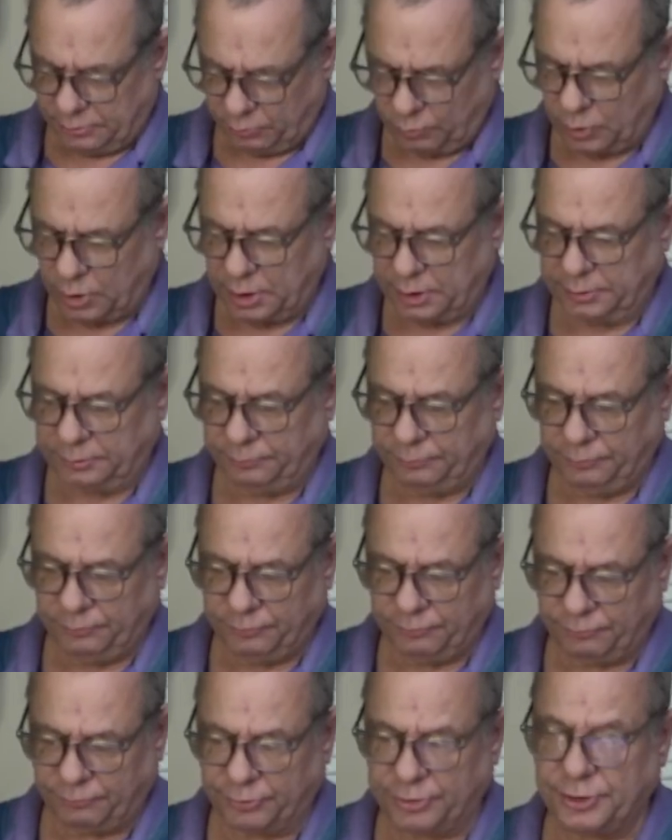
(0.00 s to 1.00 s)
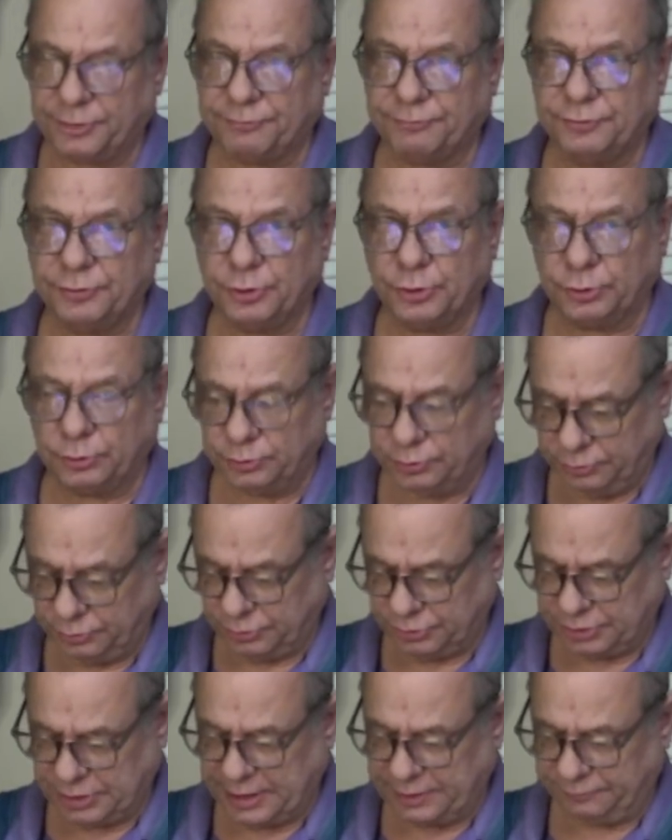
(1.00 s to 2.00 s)
one for your food
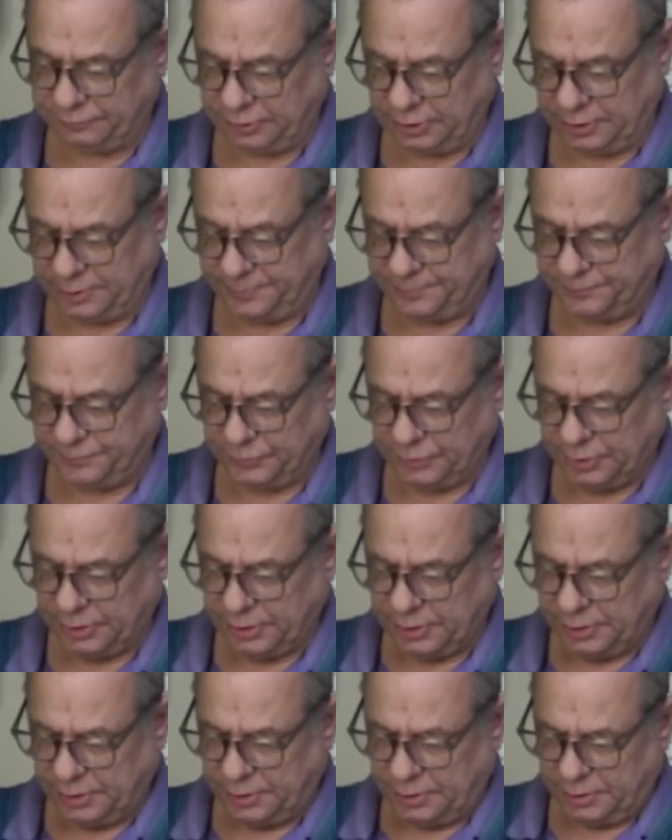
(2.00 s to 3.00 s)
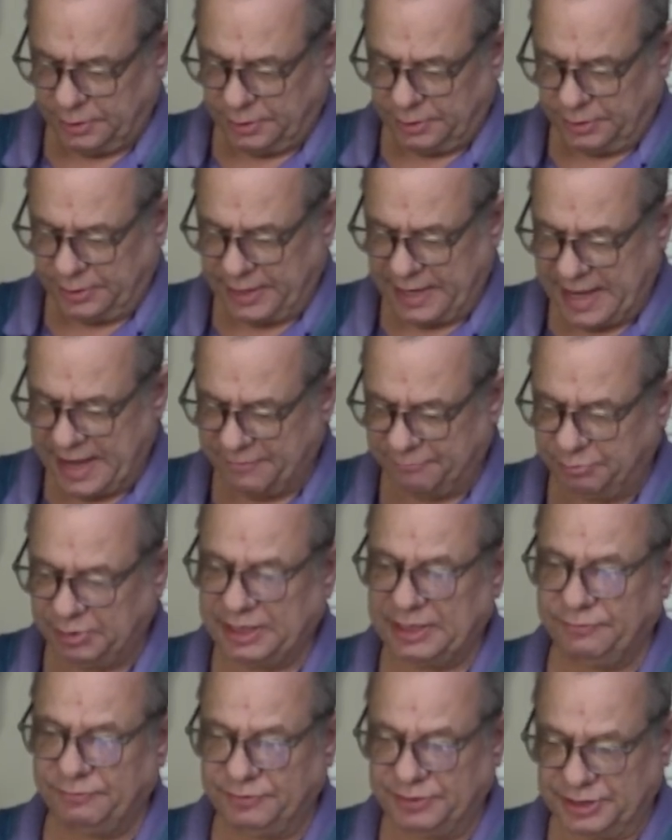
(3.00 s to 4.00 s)
safety. They have
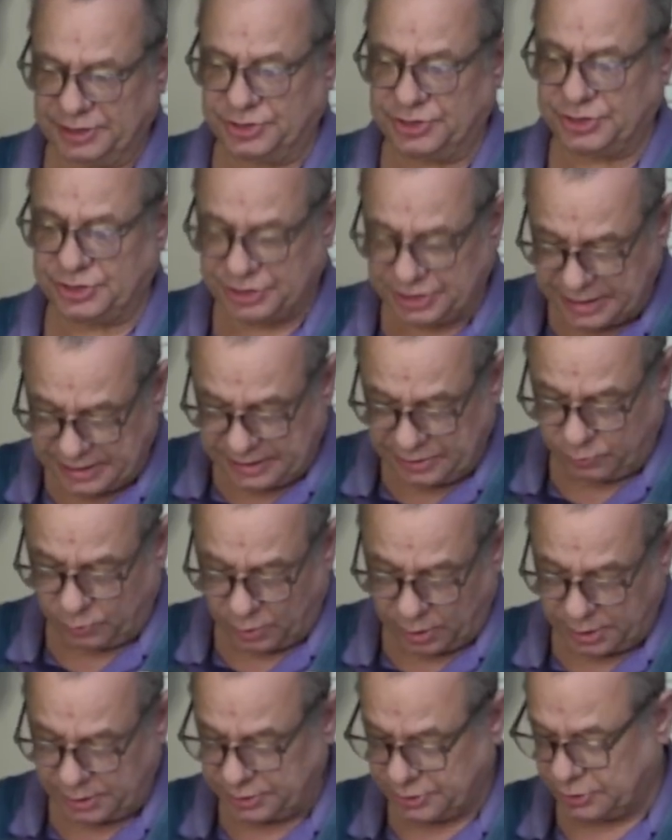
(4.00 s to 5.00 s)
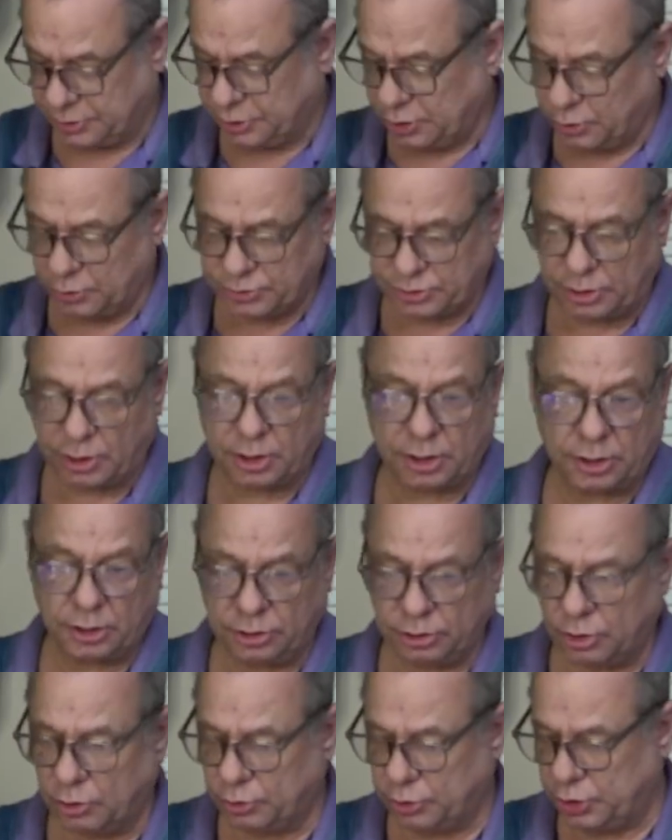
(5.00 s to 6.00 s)
PVC ones, and those are
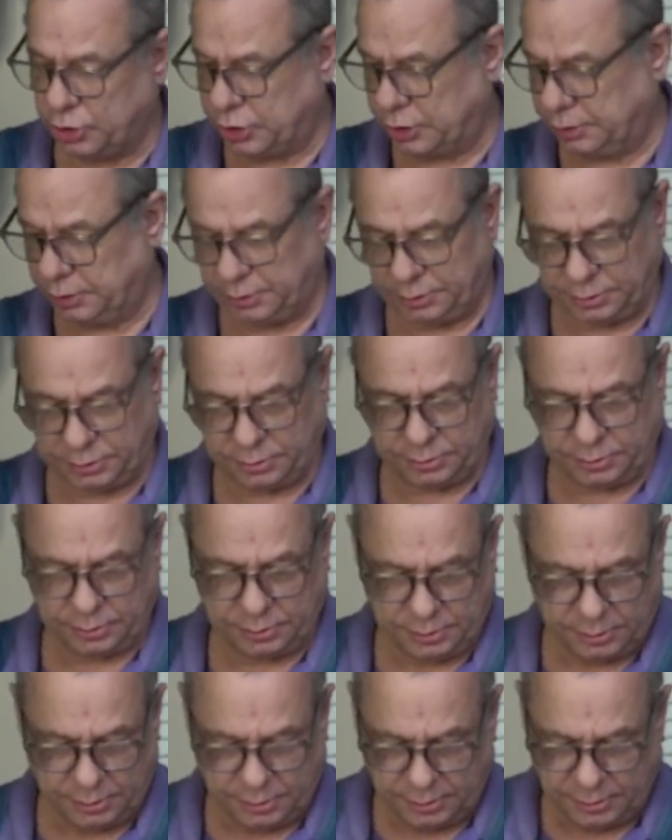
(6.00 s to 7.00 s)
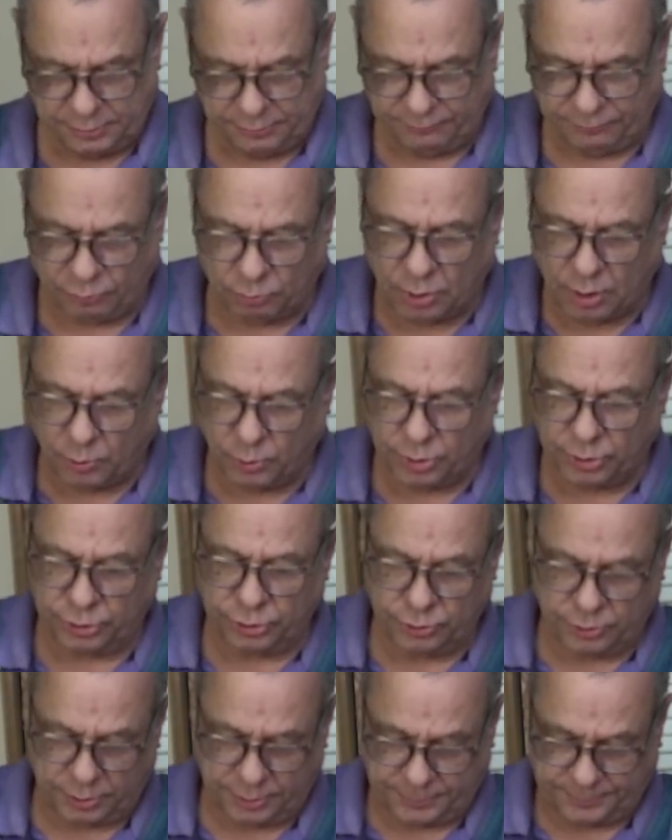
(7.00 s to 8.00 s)
no good for what we're
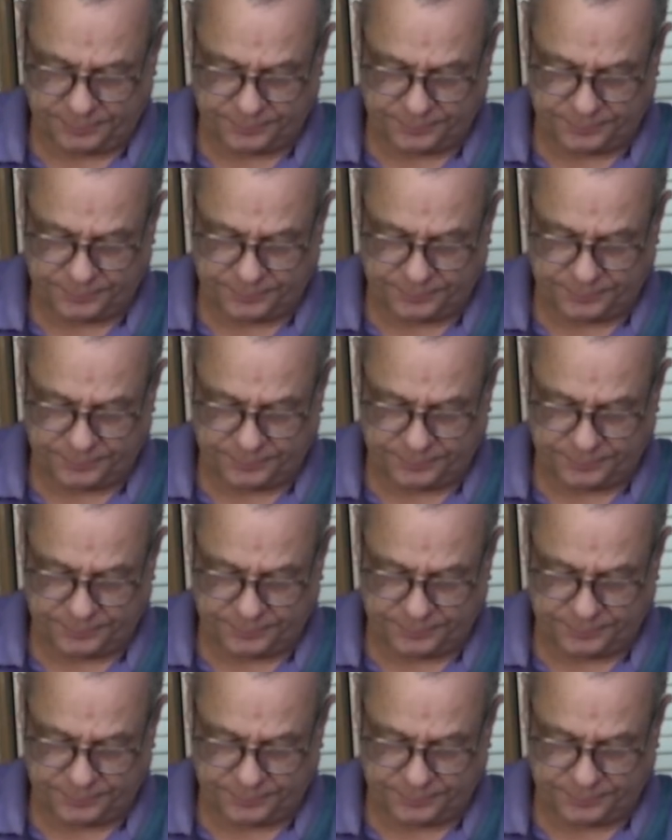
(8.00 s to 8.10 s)
doing.